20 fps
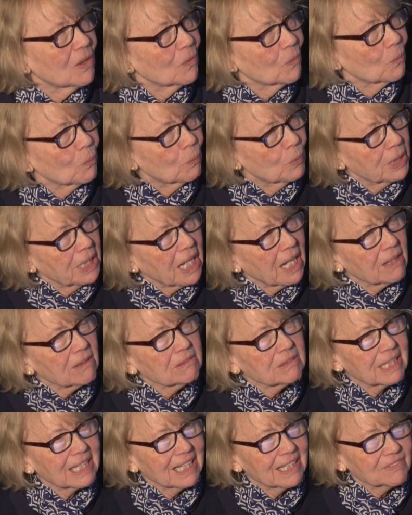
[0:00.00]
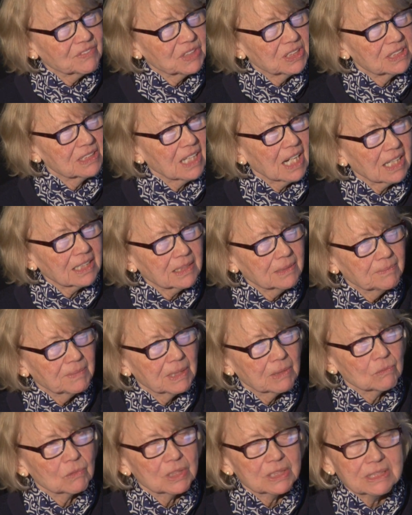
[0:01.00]
We not only have to
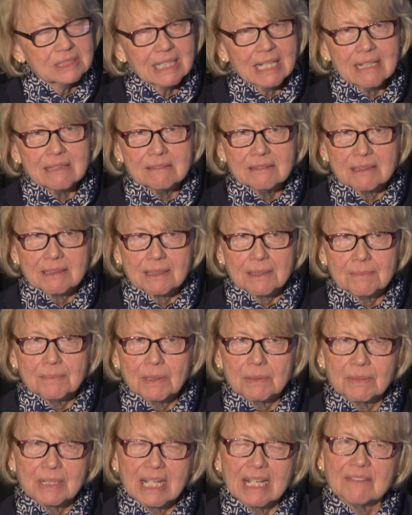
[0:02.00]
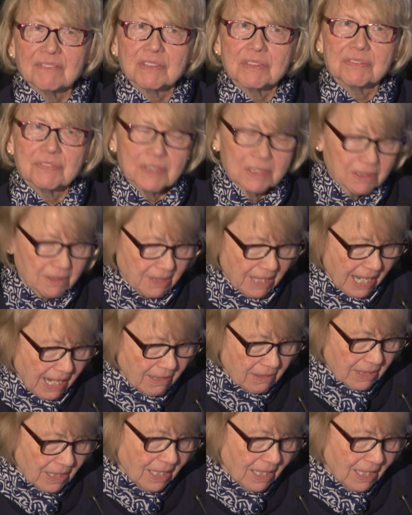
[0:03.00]
document what's out there, but we have to figure out